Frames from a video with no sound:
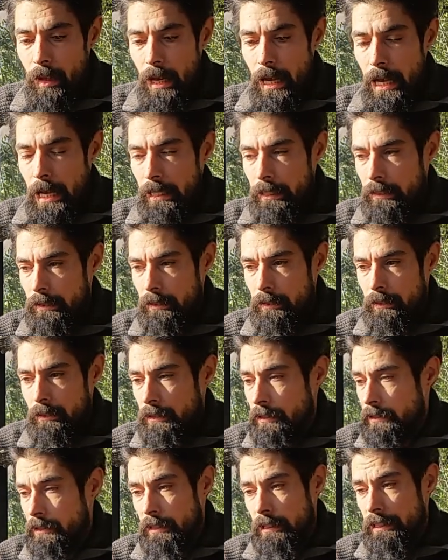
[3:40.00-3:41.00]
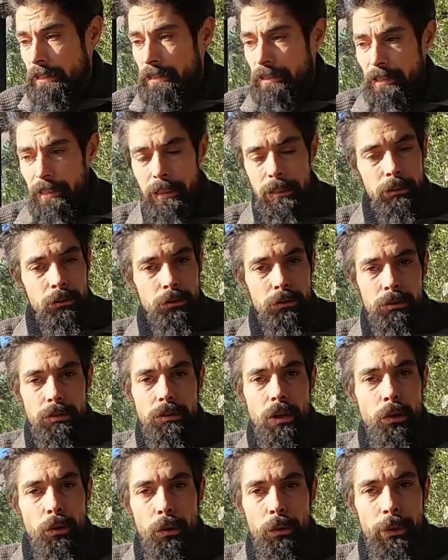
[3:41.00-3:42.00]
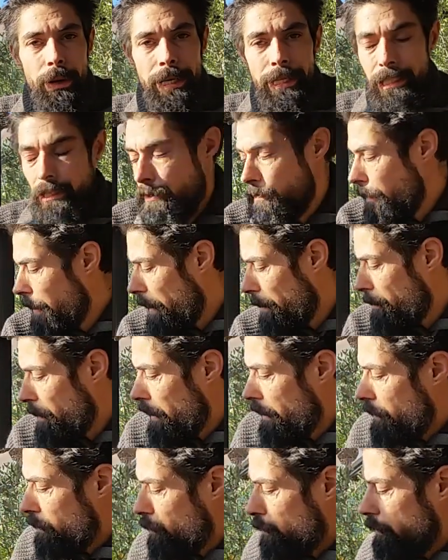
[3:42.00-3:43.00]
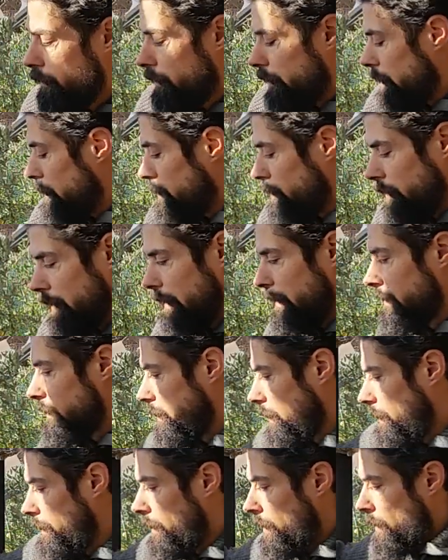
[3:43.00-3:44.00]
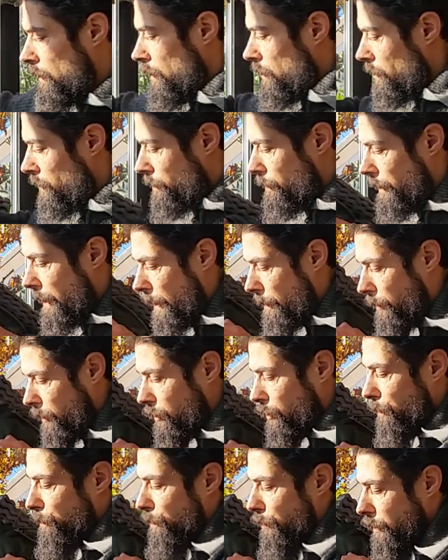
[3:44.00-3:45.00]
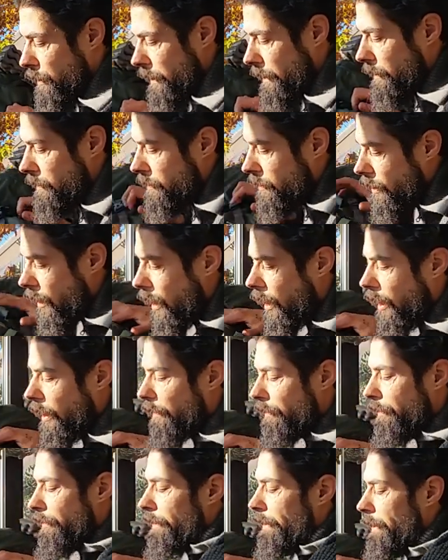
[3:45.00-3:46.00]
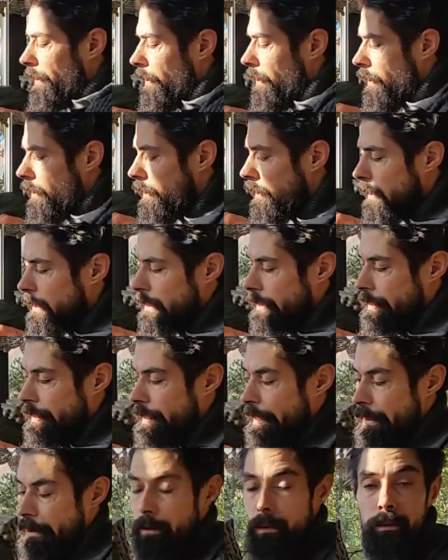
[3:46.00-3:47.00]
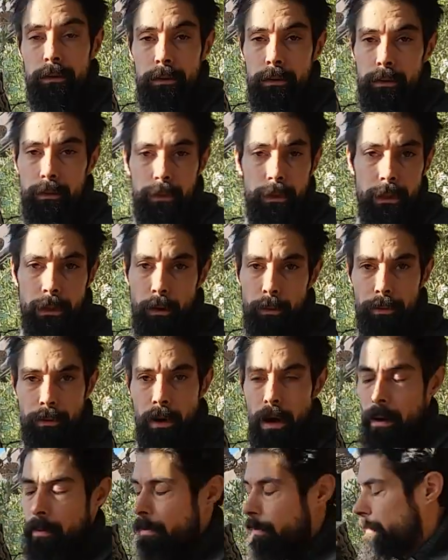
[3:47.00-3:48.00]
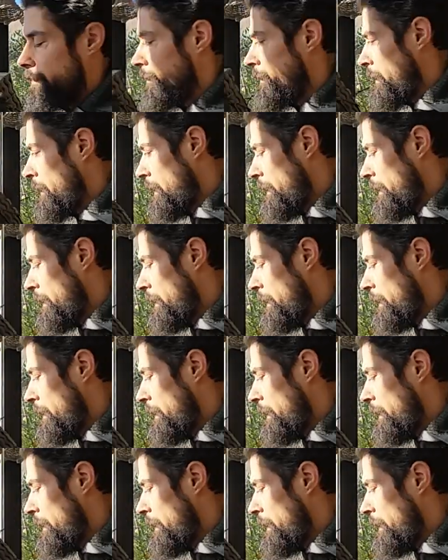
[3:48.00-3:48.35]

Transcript: and it's easy to stow away in your backpack. You would easily be able to put it on in here with no problem.